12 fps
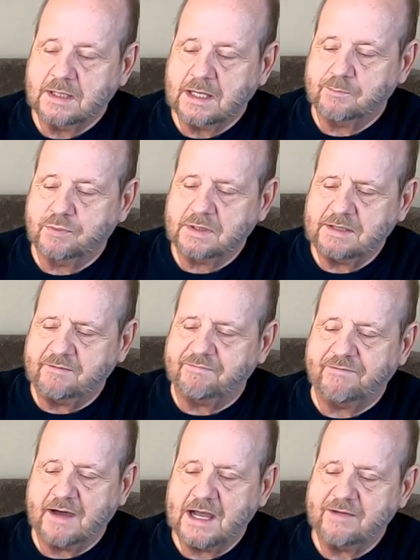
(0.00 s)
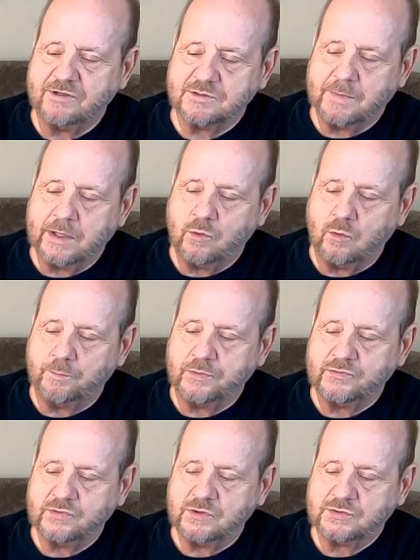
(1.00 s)
And I believe 5 is my home
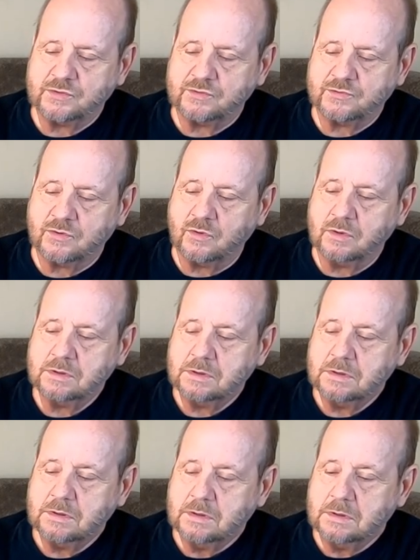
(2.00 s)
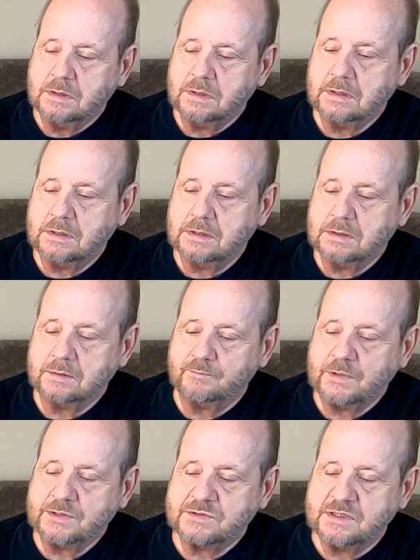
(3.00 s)
position, so uh,
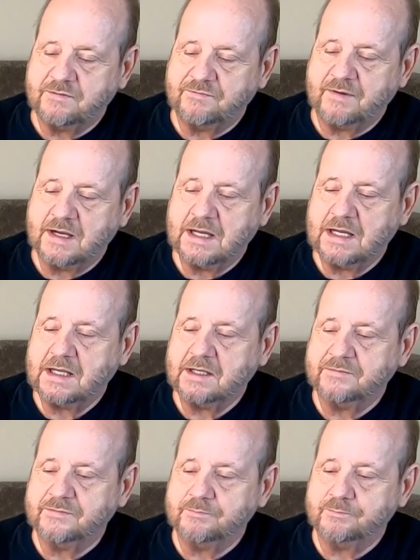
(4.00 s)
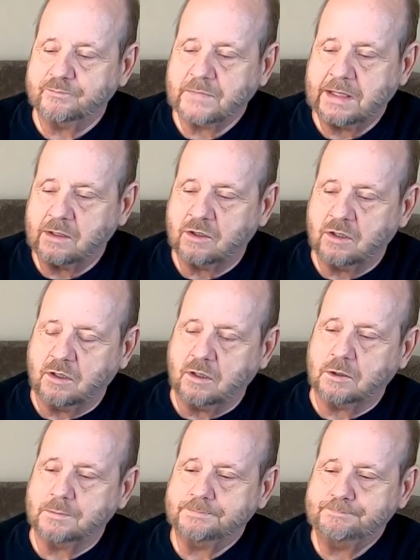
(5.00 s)
let's hit 5 and
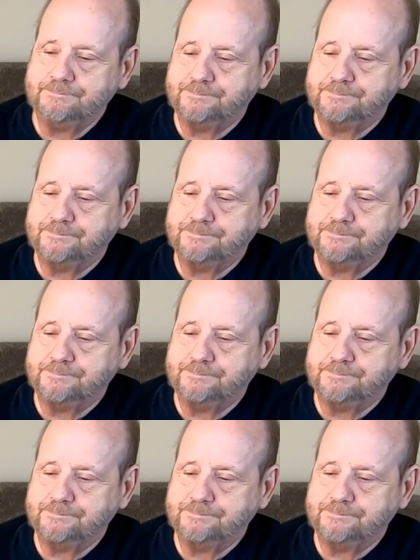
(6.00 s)
call.